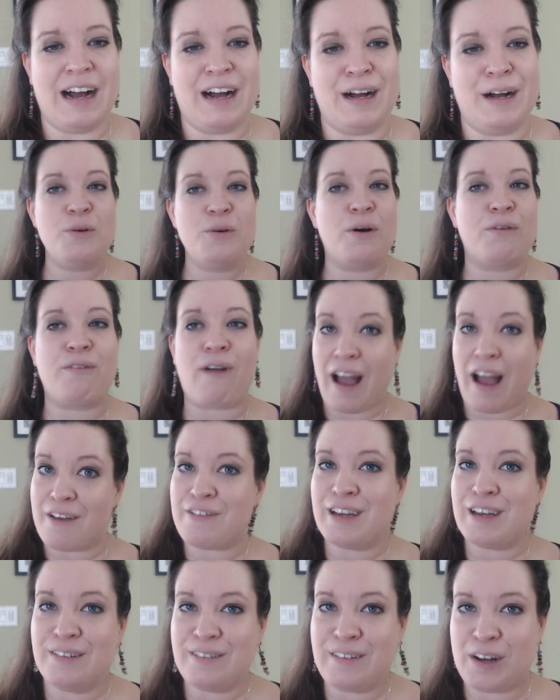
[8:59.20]
Those of you
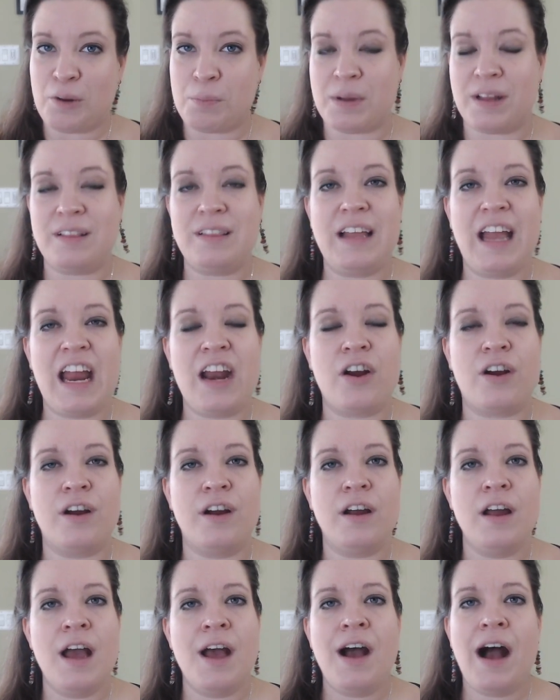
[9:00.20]
arriving a little bit
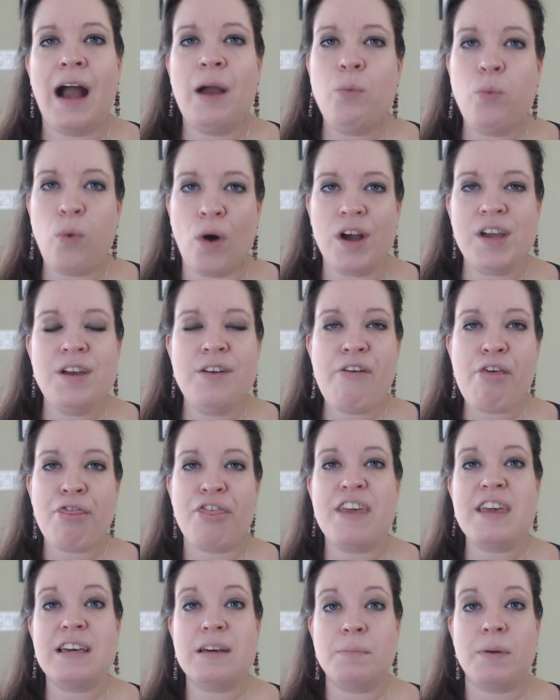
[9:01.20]
later, I want you to
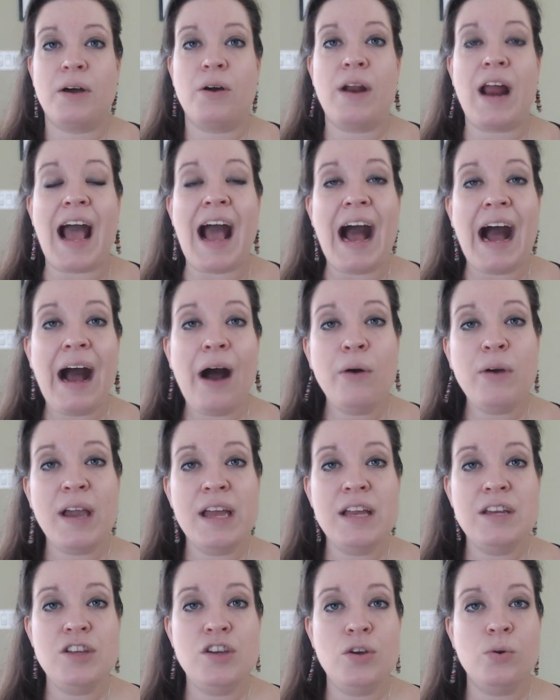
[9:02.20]
think about how
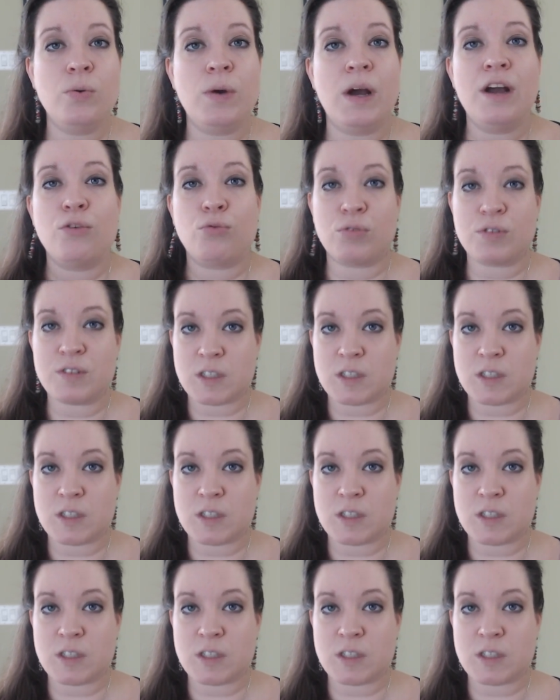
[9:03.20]
can you